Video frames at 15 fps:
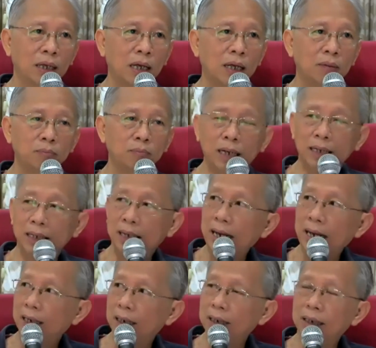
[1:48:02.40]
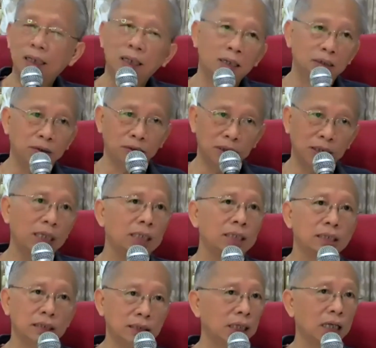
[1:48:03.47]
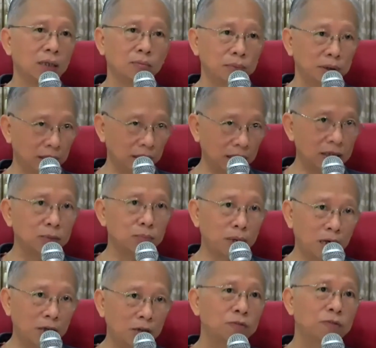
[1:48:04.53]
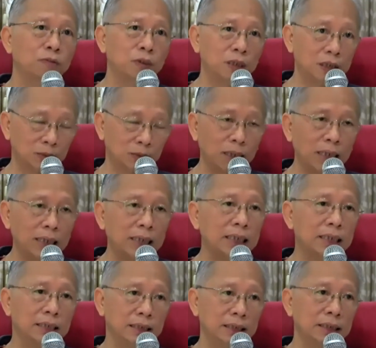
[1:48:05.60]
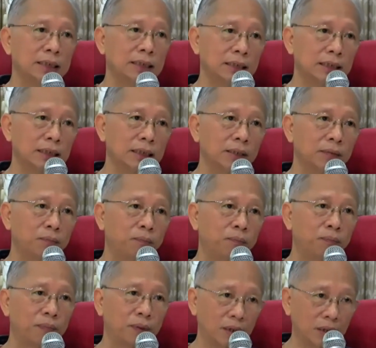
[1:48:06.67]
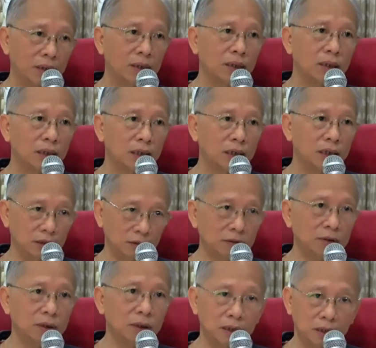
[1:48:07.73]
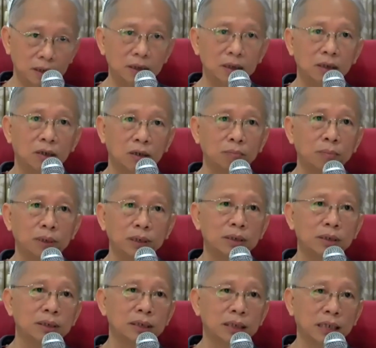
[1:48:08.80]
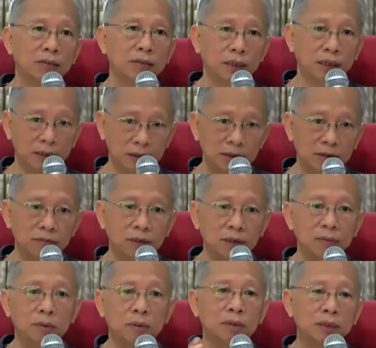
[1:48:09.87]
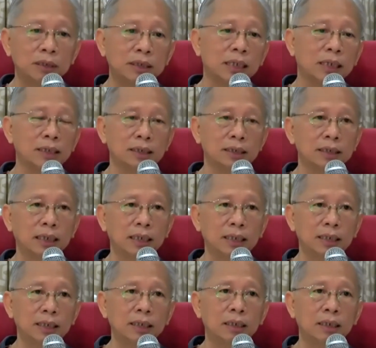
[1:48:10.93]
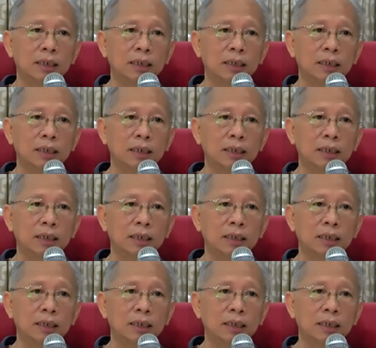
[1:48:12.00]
And by then, your nature can be as powerful as my nature already. If you really commit yourself and develop all this understanding.